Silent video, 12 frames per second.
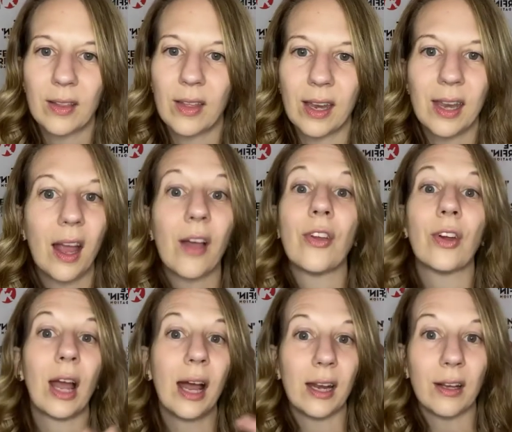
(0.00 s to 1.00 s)
any other
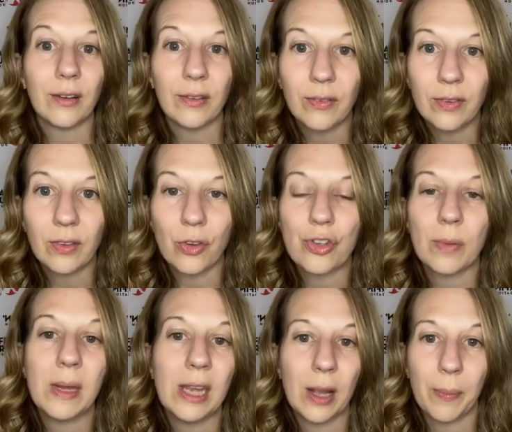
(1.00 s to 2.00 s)
kind of social
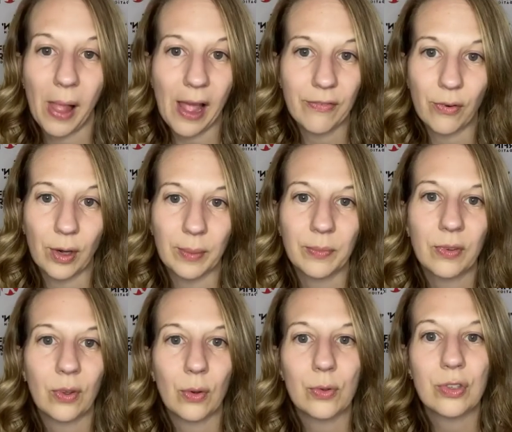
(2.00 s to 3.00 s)
media platform.
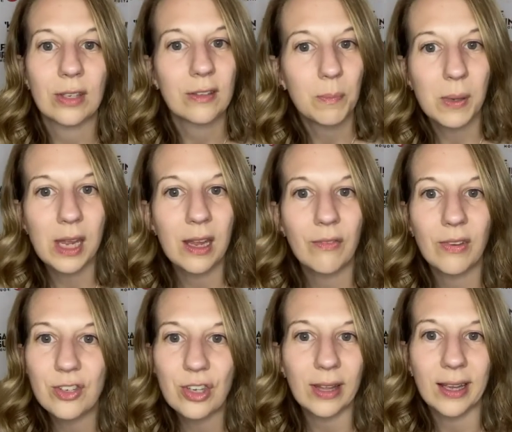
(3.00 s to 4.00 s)
So just be
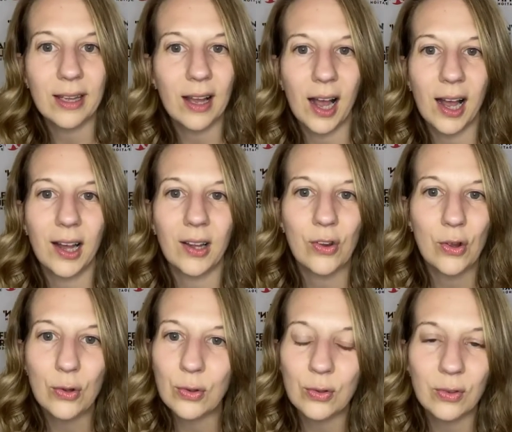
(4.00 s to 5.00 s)
vigilant on
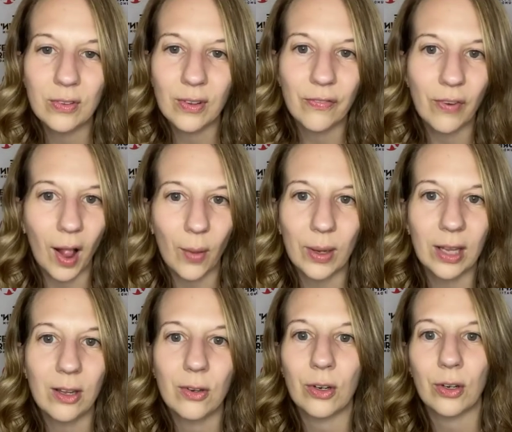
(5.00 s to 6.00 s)
who's following
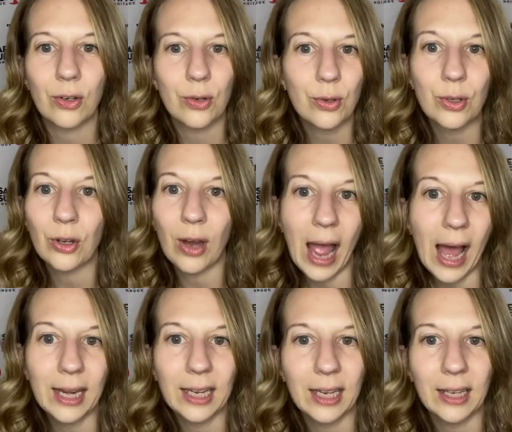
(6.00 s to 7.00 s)
you or who you're
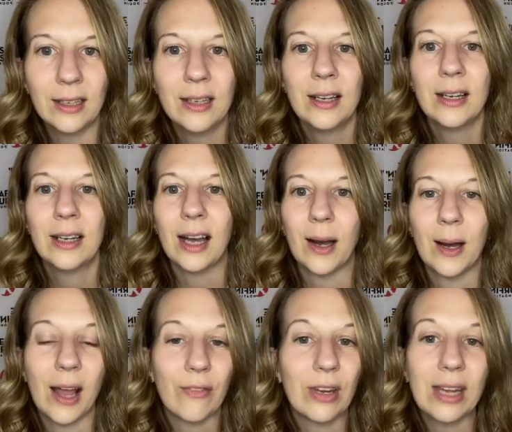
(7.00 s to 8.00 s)
adding.
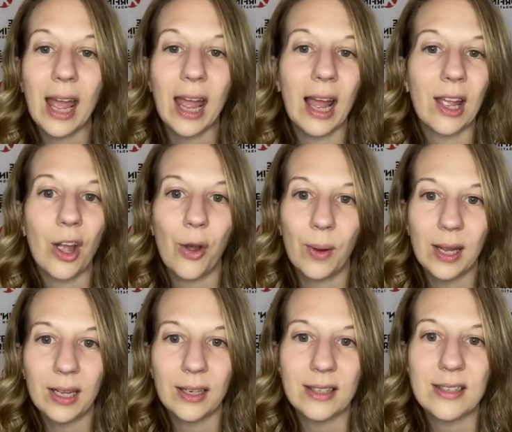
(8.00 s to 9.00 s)
Every day I go
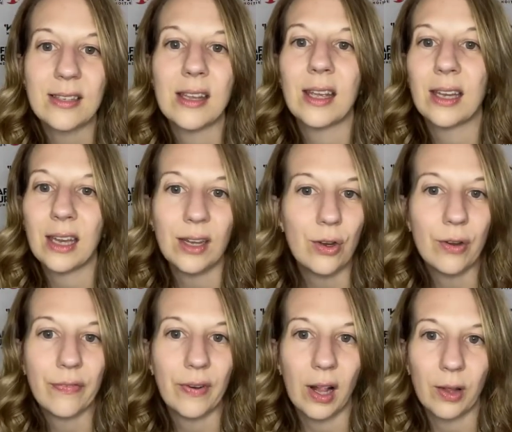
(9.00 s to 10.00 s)
in and see any new
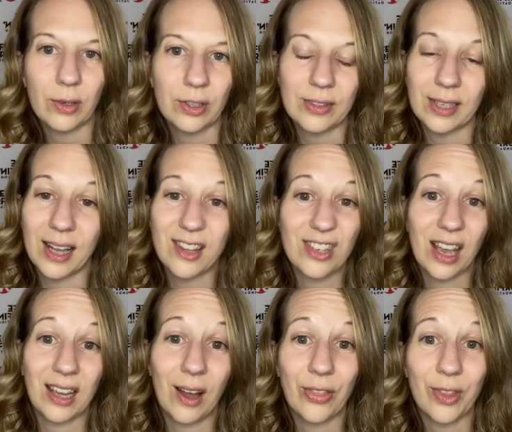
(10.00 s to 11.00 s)
followers and I
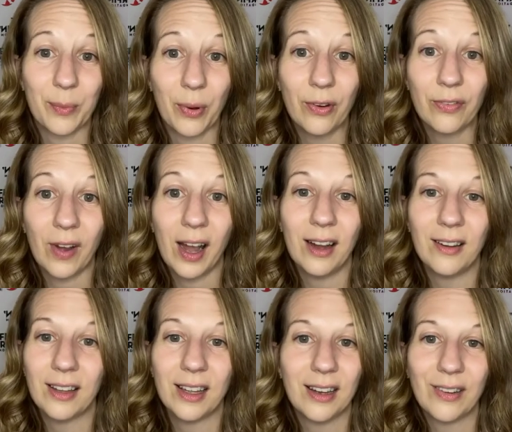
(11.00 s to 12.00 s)
check out their
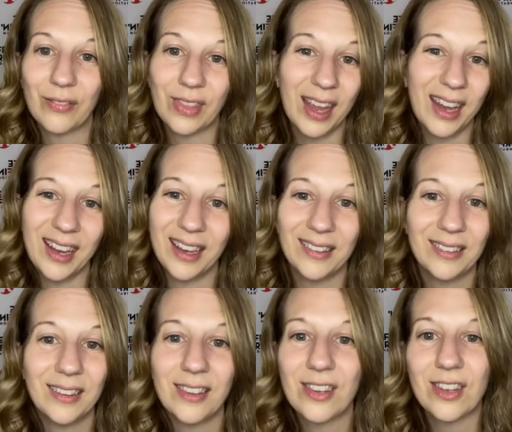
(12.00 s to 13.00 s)
profile. And if they
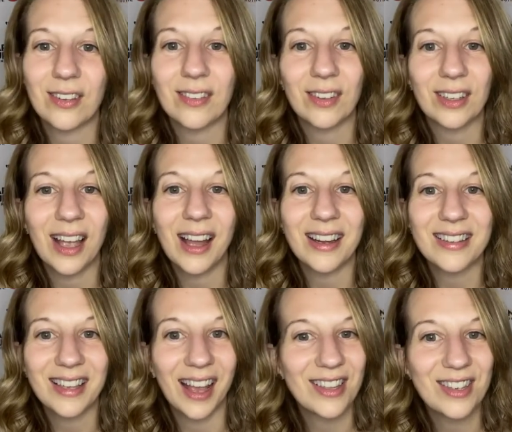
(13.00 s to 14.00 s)
just look kind of
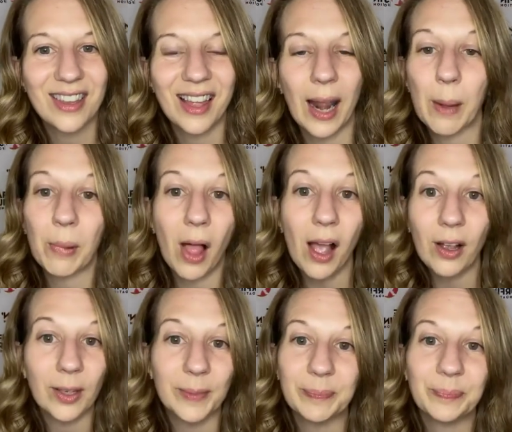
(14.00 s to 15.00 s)
sketchy, then I block
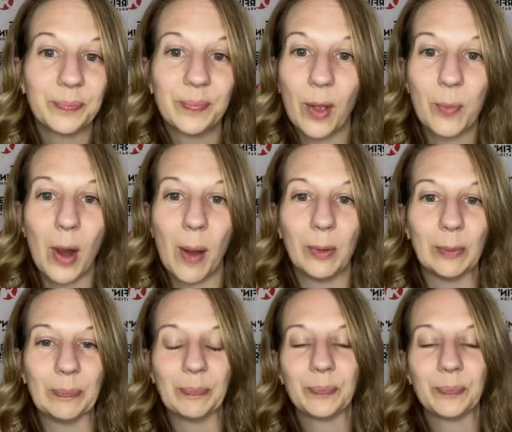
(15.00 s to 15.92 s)
them. No problem.